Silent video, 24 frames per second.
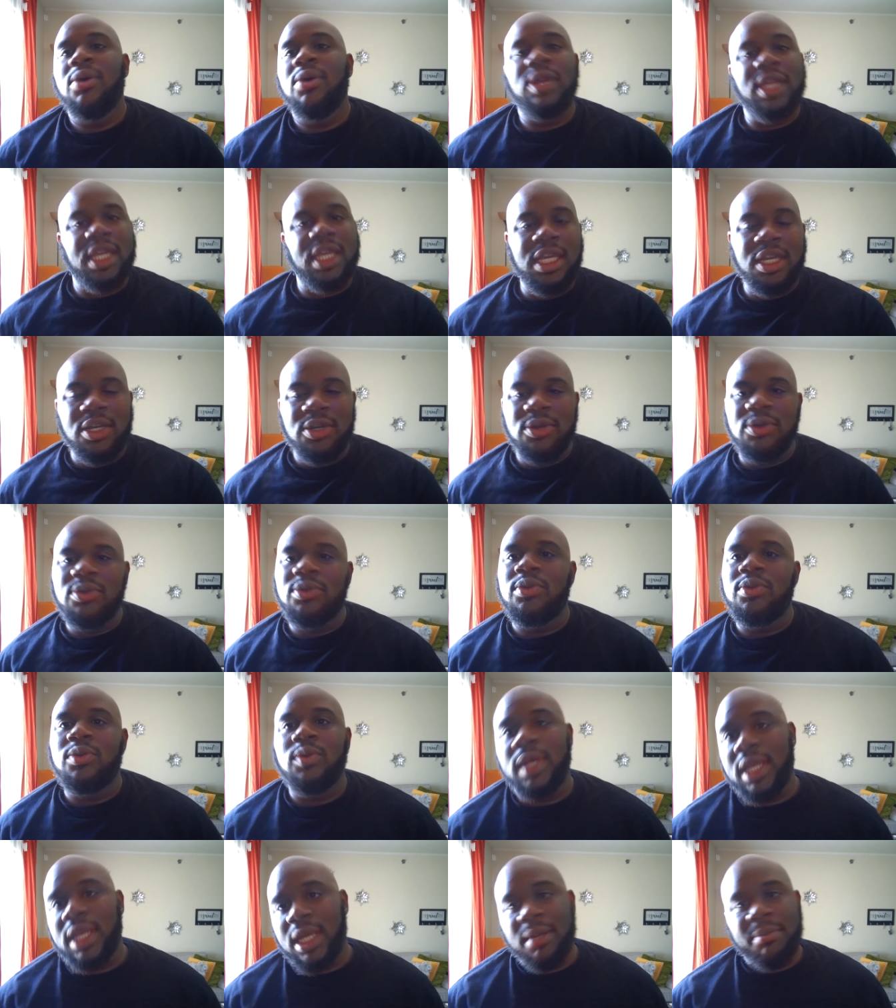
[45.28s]
Kiku, who
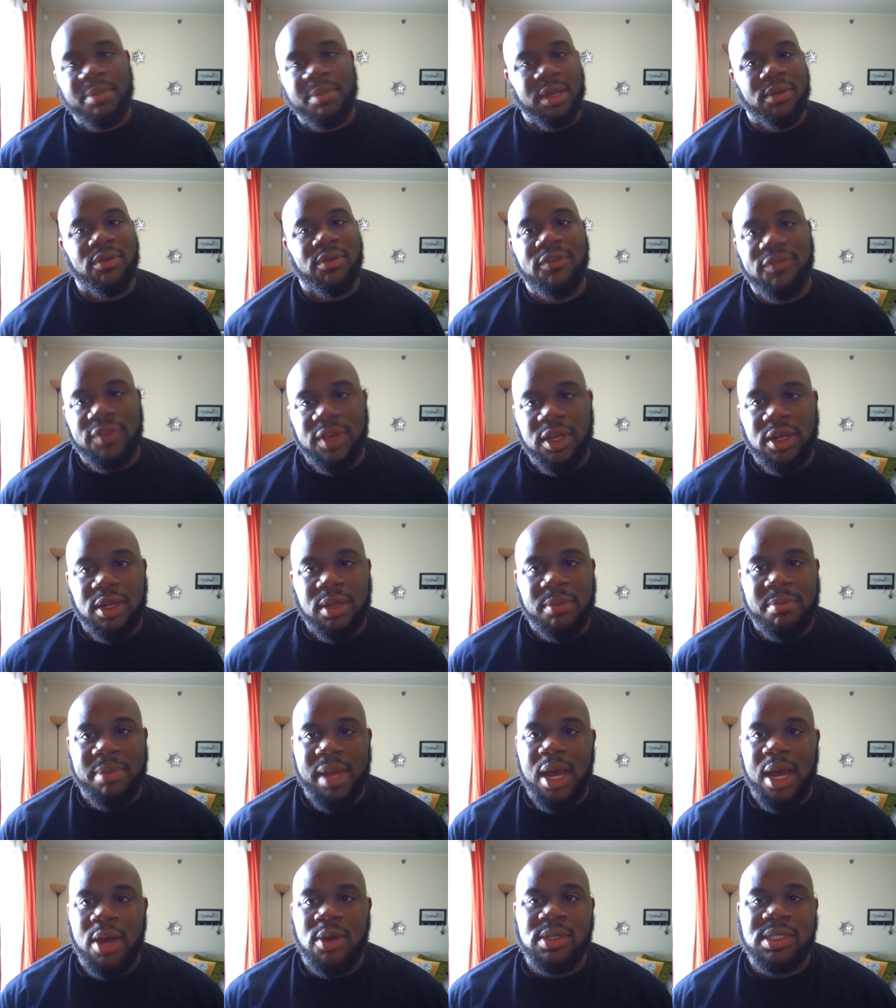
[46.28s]
we get a big reveal
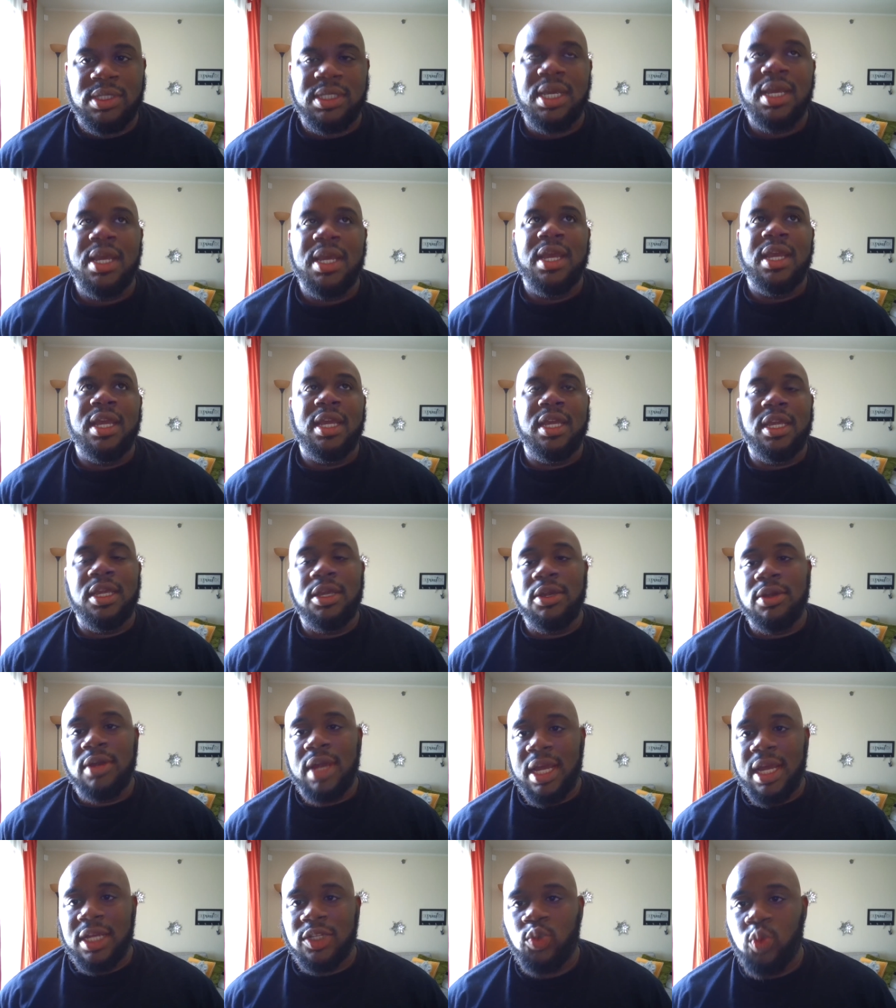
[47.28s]
about
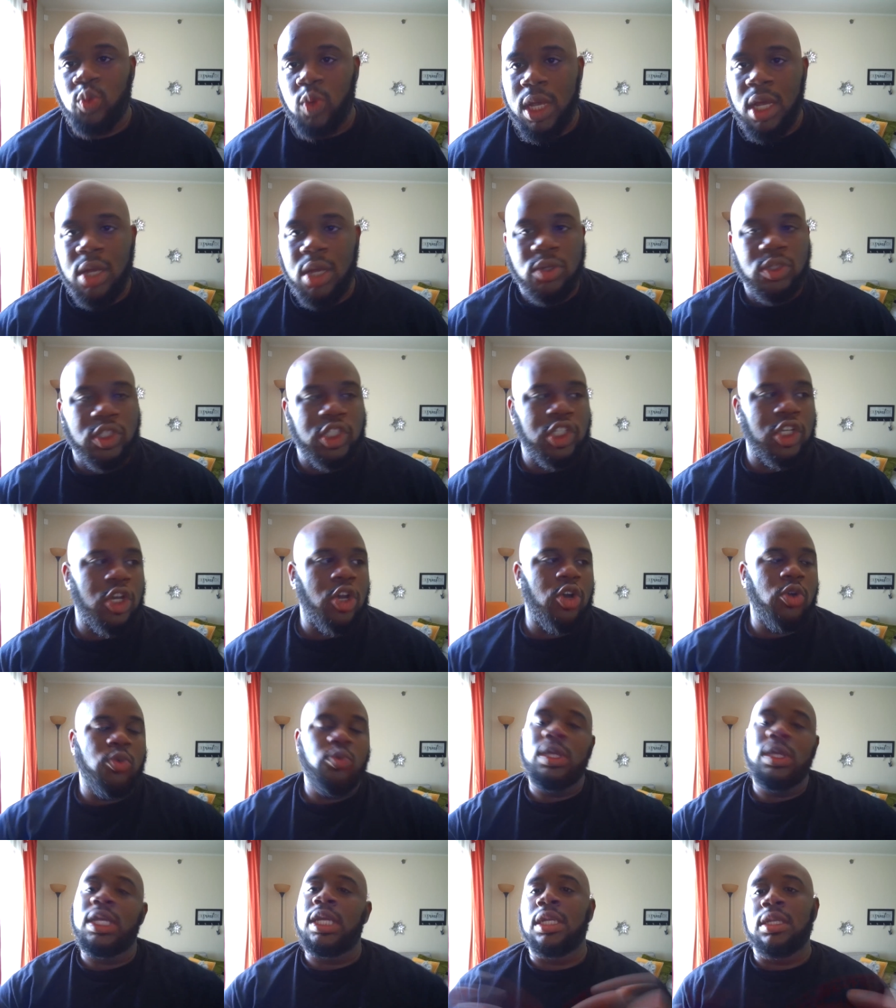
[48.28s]
here as well. So
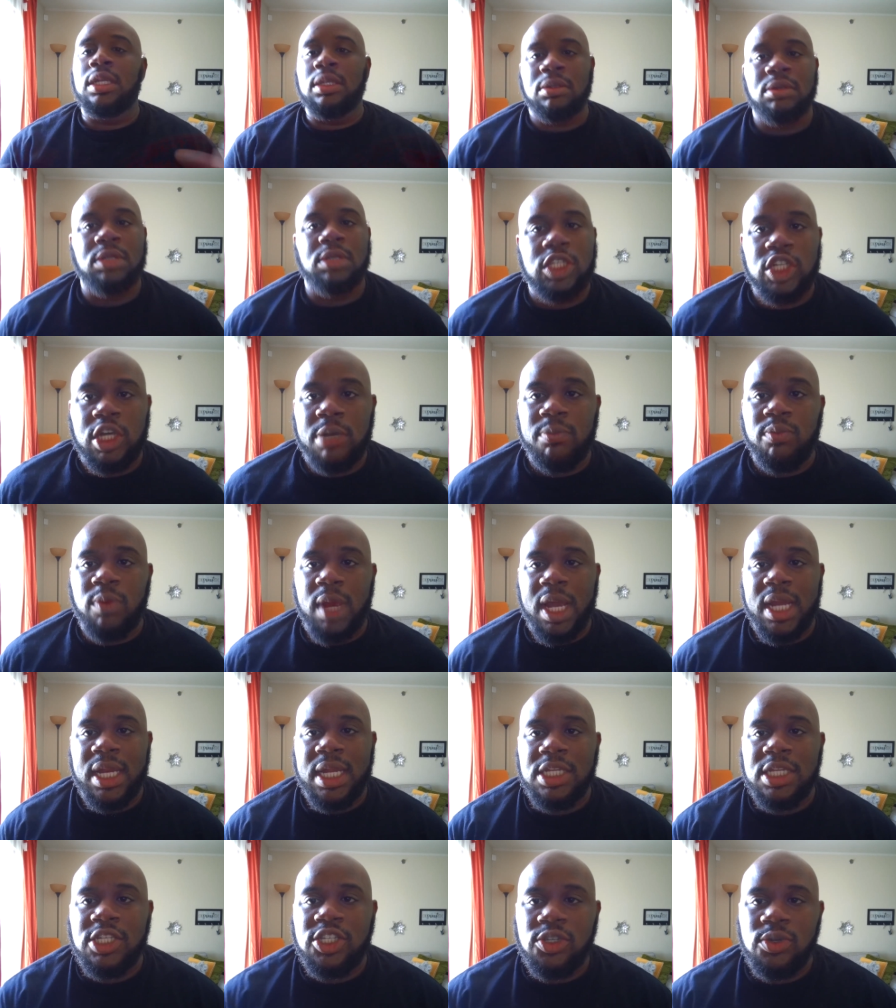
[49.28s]
we can jump right
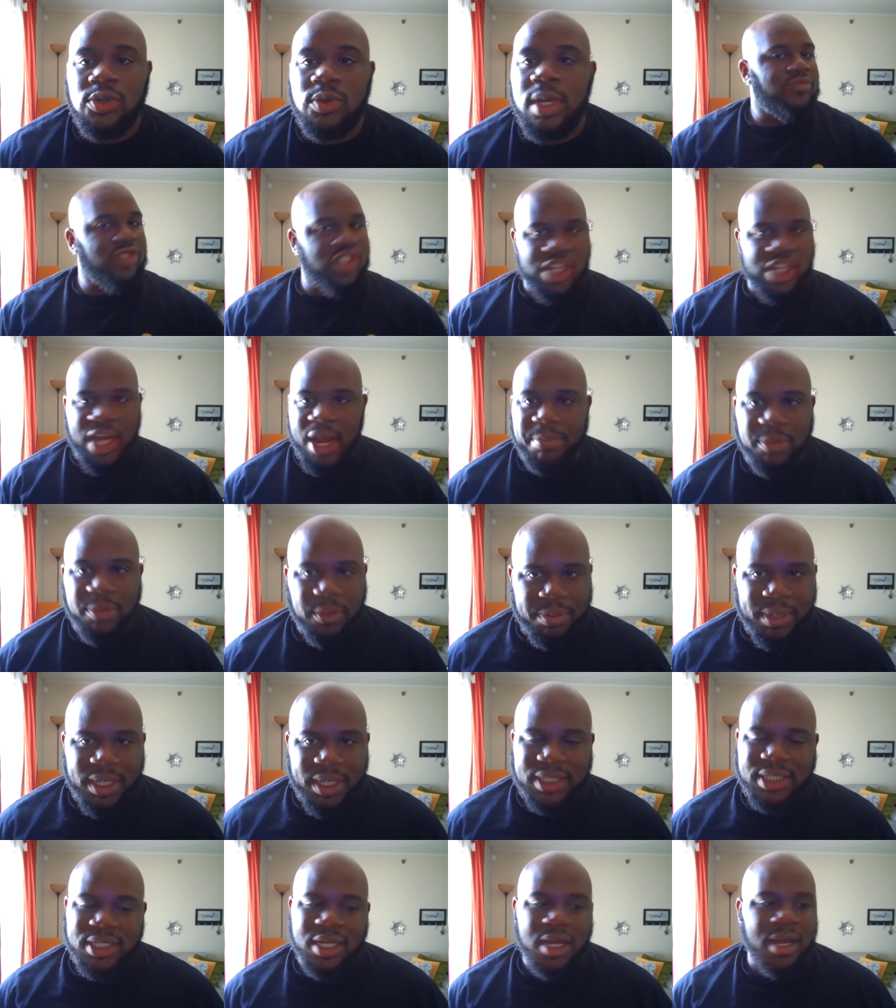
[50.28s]
into it. Chapter
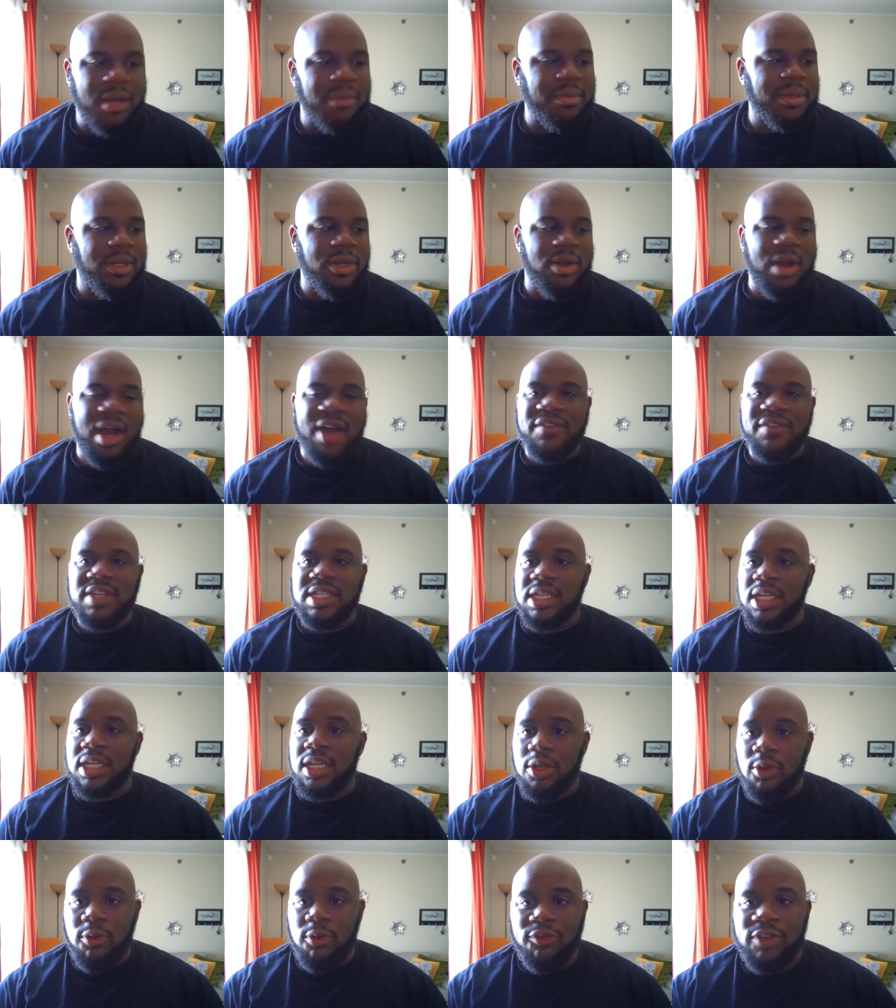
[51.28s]
picks up. You know, obviously,
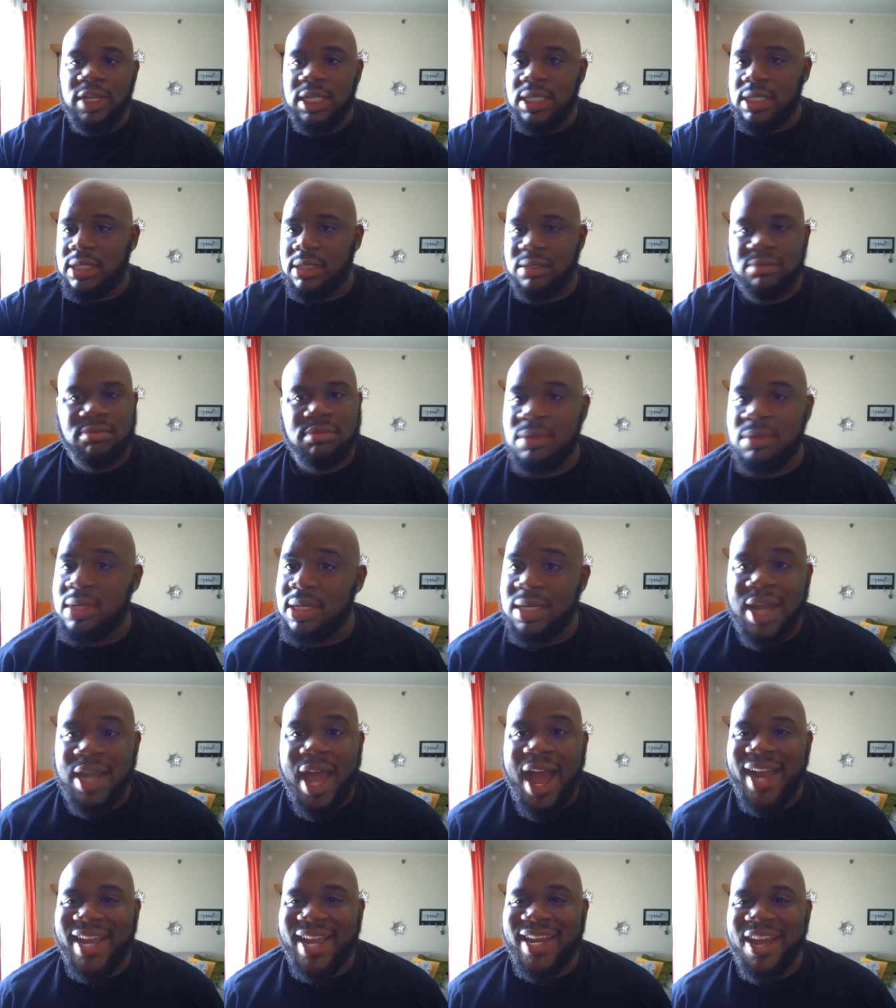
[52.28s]
Luffy's
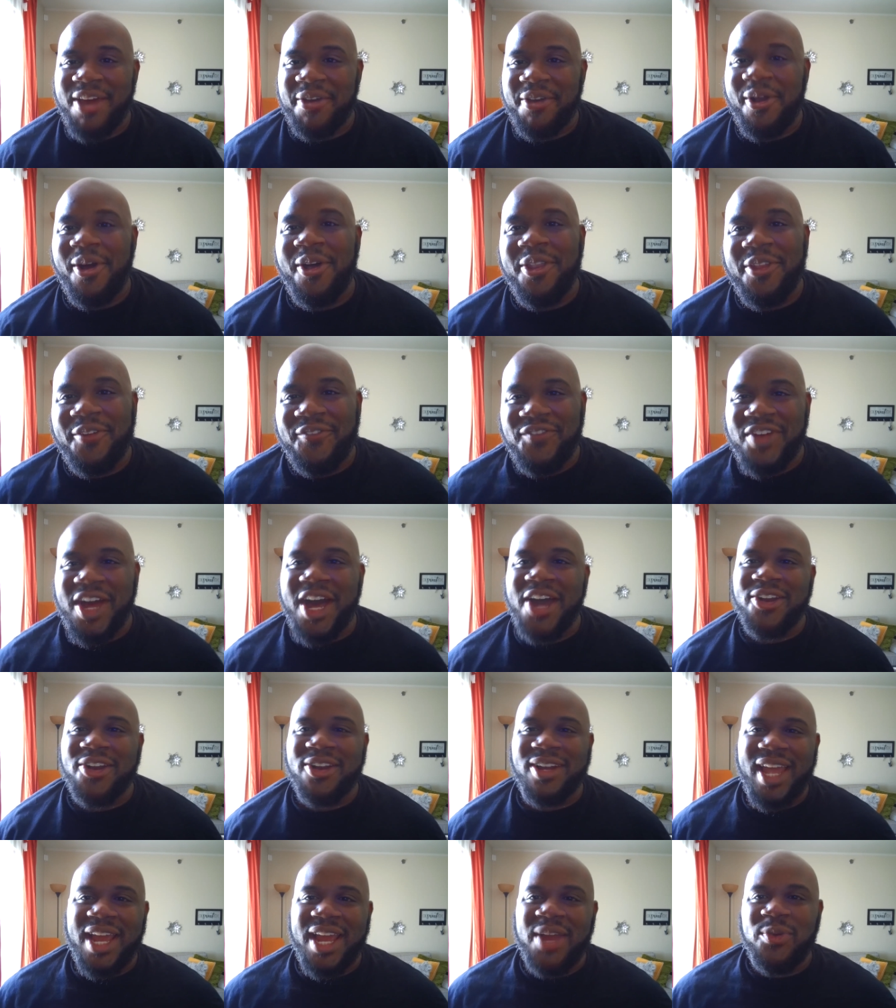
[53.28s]
knocking out all the
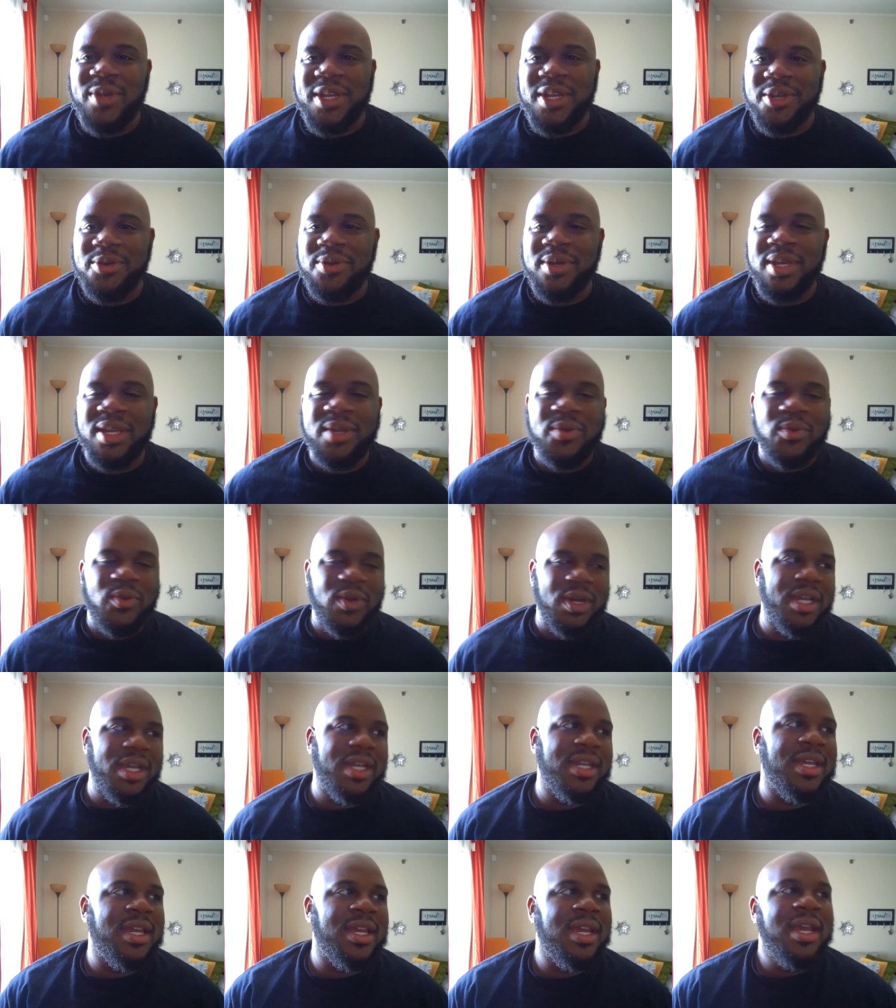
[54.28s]
fodder like we knew he
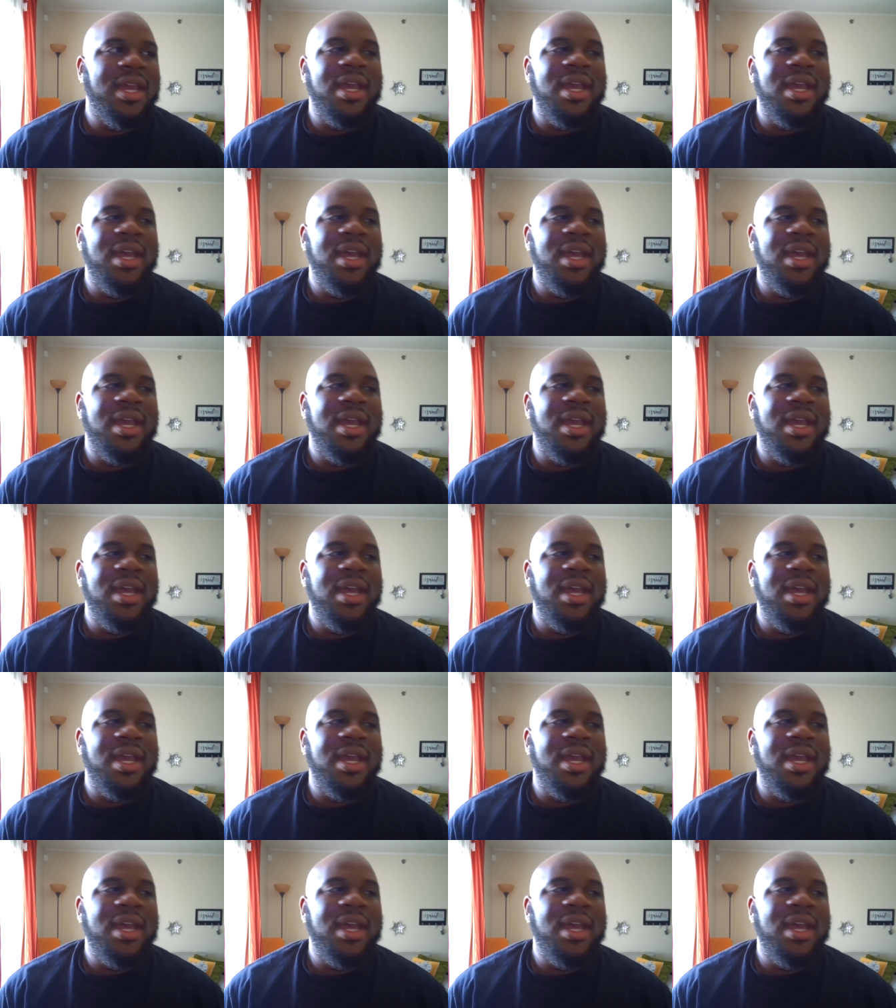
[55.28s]
would.